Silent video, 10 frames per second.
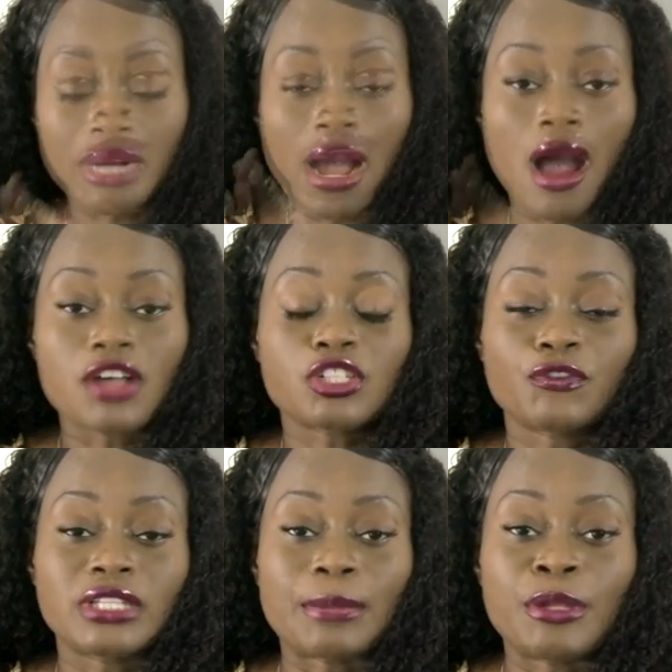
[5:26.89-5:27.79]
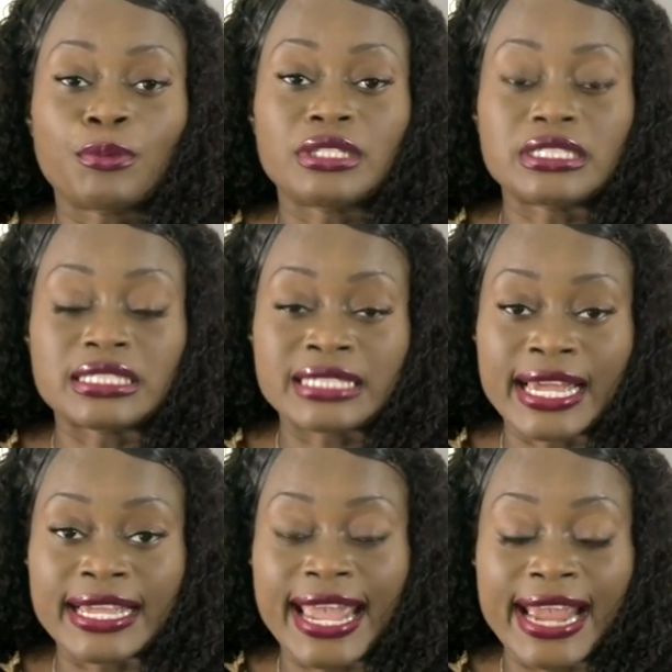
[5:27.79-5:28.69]
but I also feel like people need to
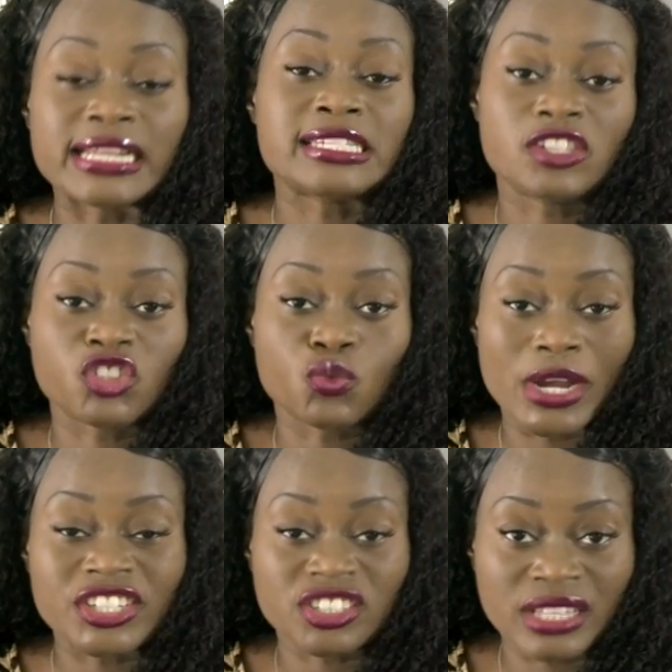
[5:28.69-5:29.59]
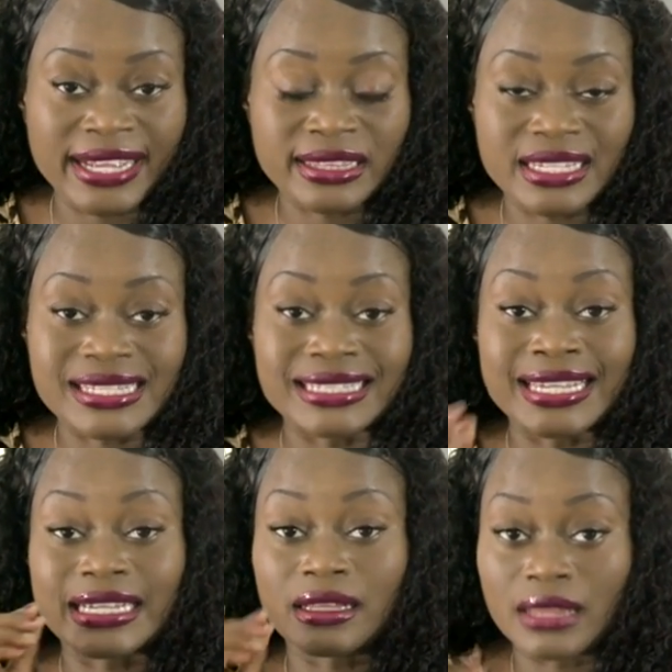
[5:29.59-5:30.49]
take any situation like this and
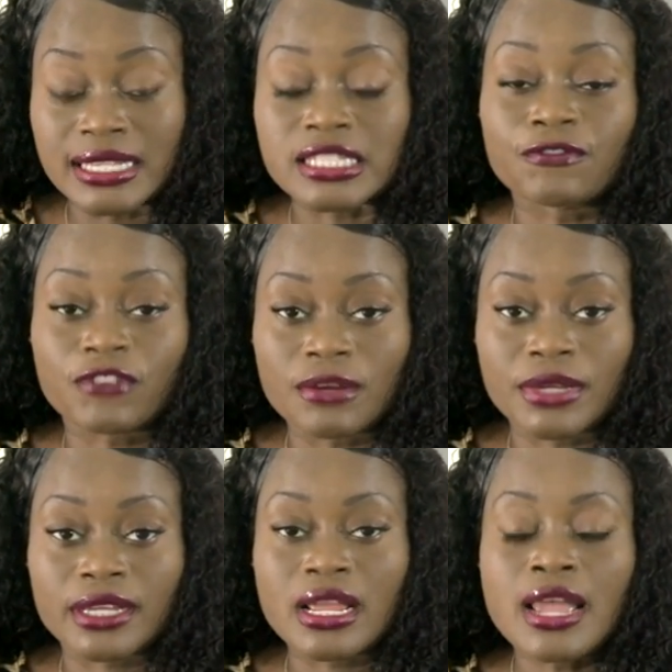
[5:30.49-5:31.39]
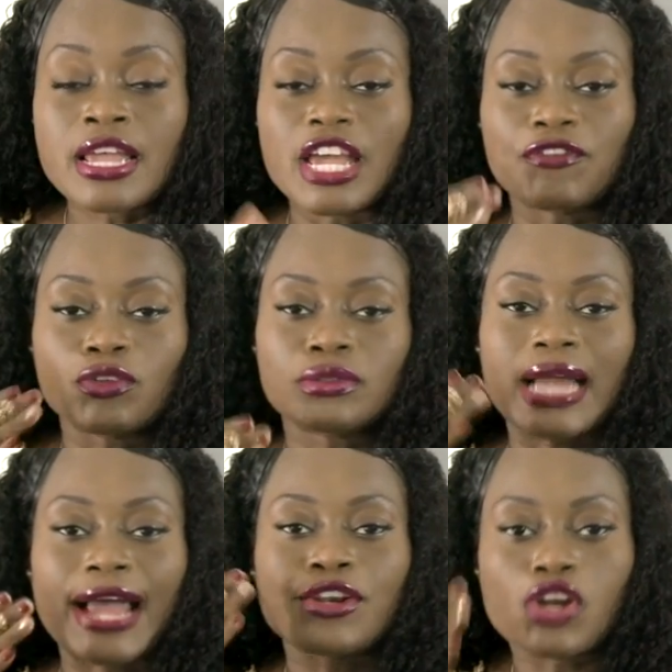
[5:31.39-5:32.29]
take a lesson from it. If you do
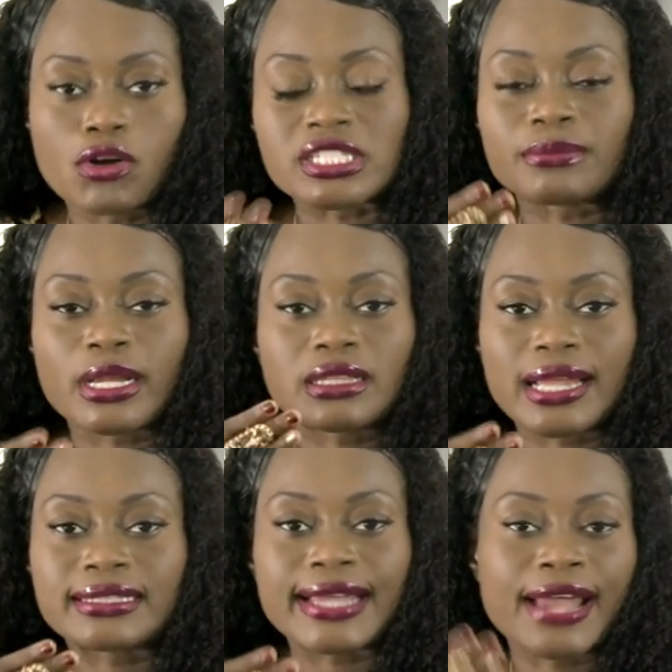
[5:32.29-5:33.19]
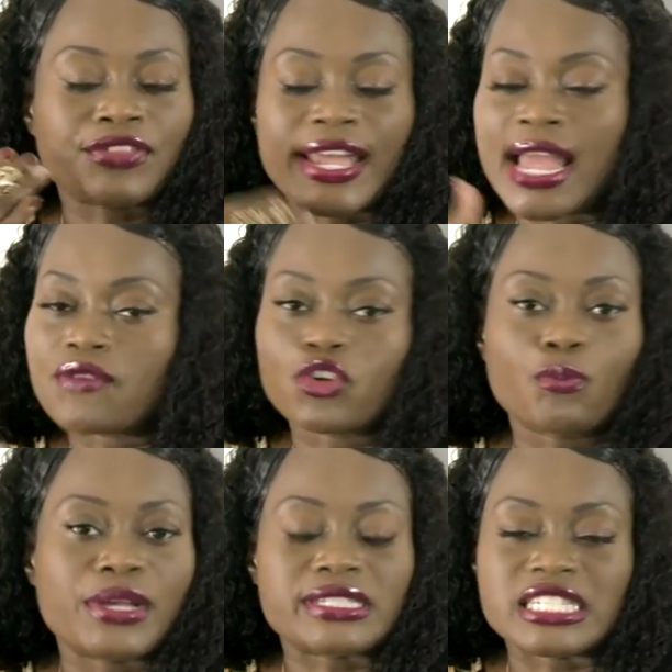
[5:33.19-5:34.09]
not know somebody like that, they have no
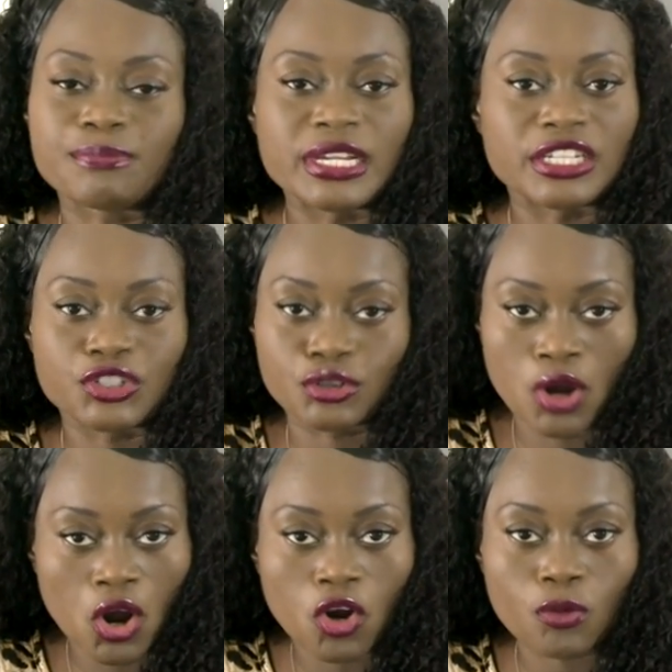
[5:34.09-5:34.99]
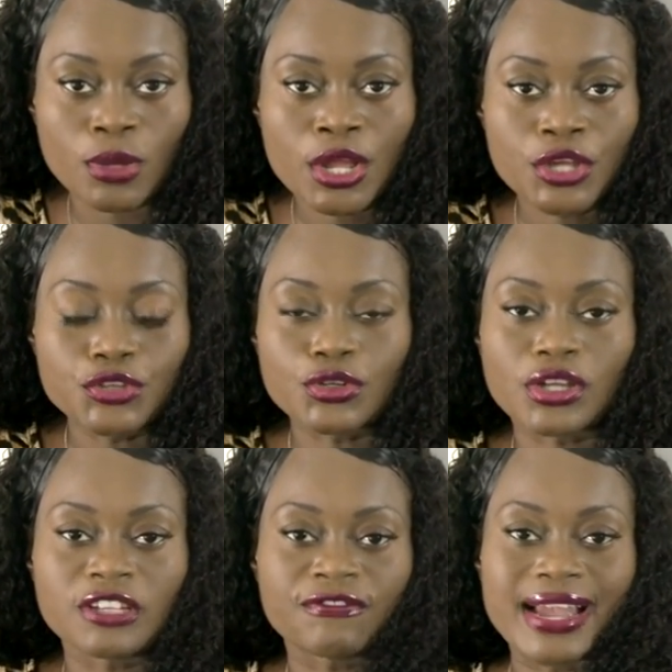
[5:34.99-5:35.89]
business being in your home. You
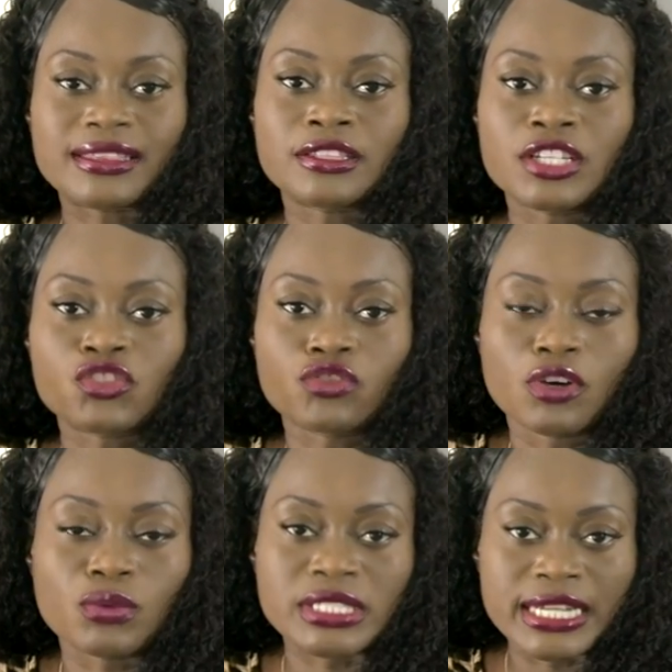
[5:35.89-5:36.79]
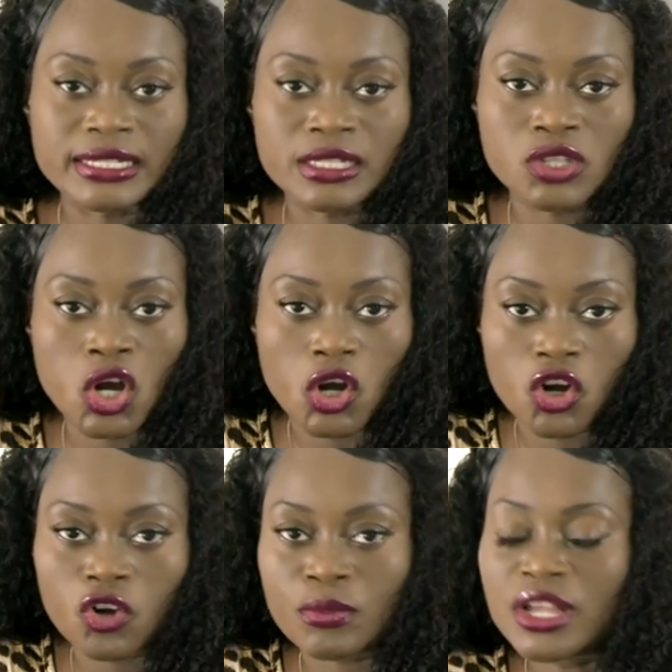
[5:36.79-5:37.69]
know, and the fact that this girl was in his
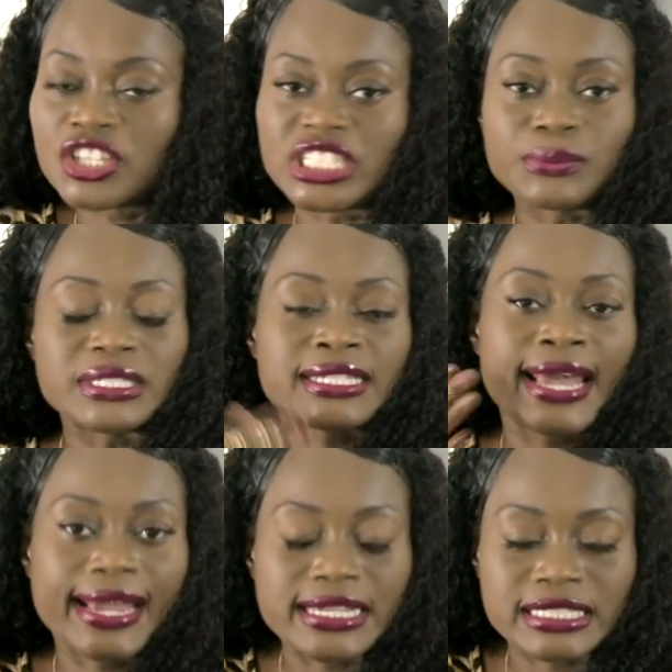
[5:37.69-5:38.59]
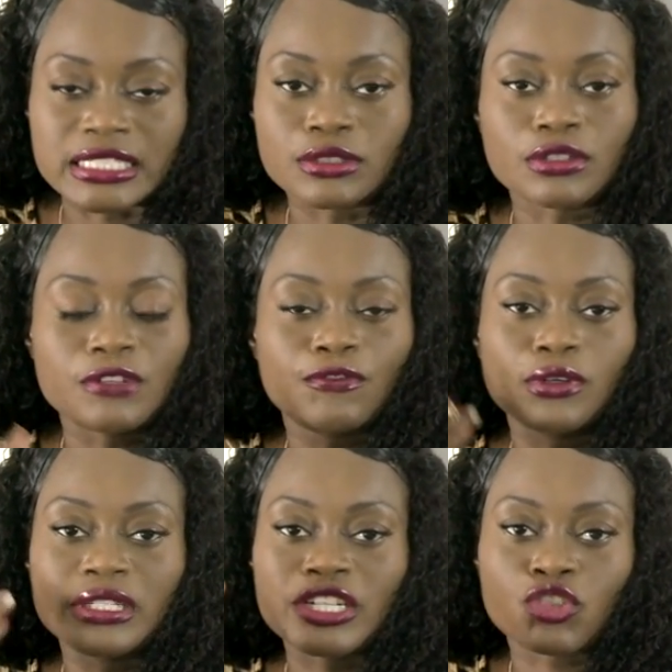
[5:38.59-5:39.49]
home, she was casing and looking
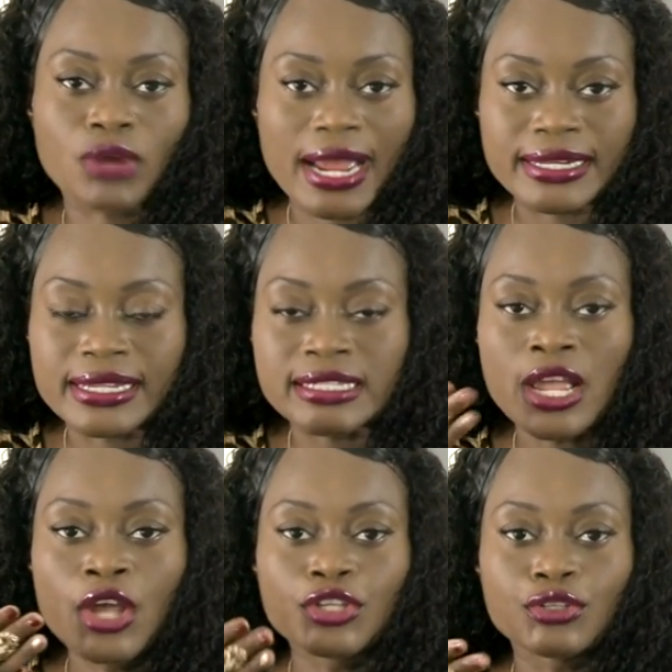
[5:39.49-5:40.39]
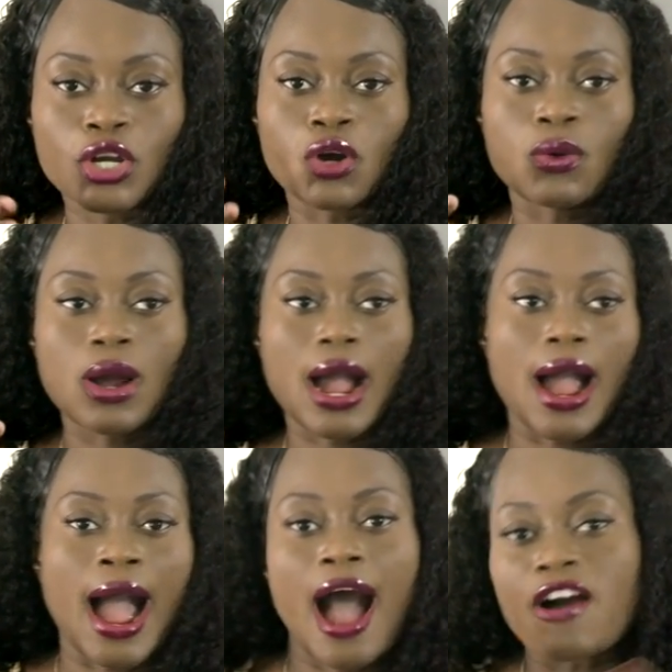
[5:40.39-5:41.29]
for electronics, you know,
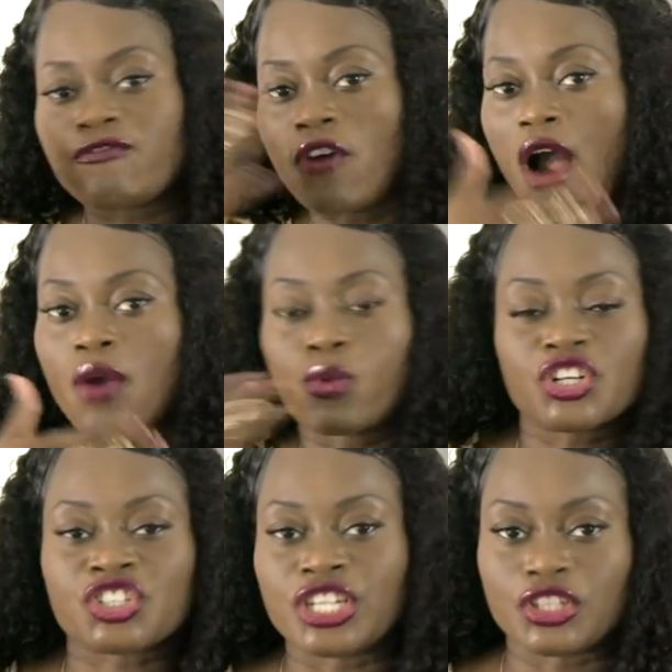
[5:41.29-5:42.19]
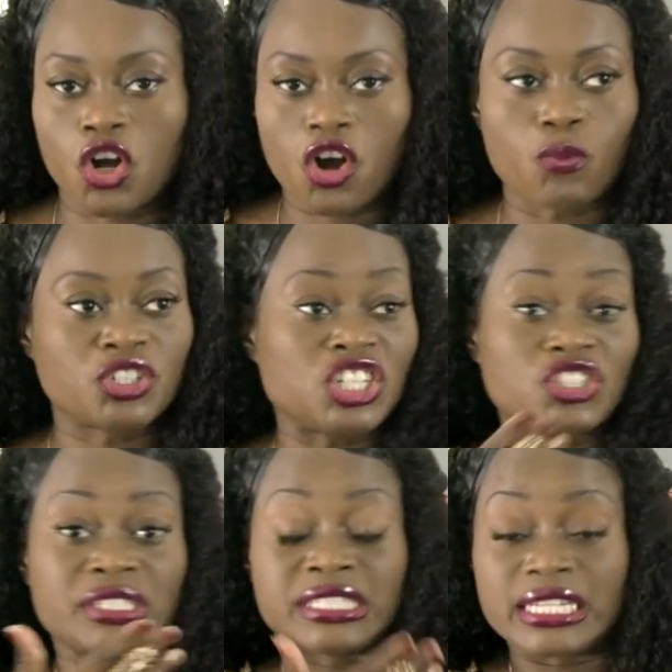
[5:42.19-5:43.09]
how far was she in the home? Was she
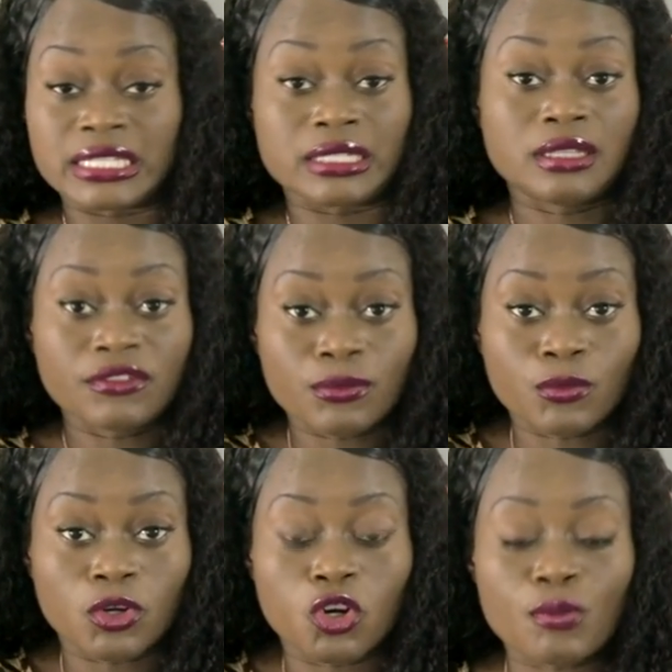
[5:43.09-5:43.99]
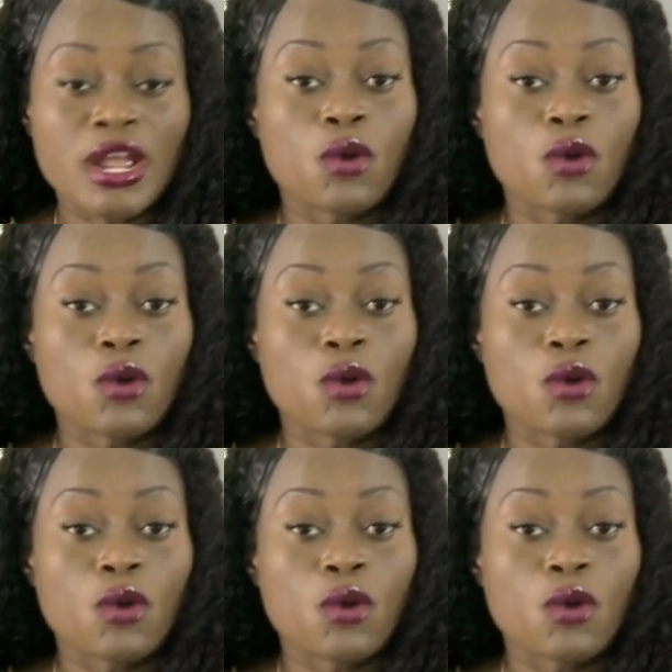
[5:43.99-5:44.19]
just sitting in the living room?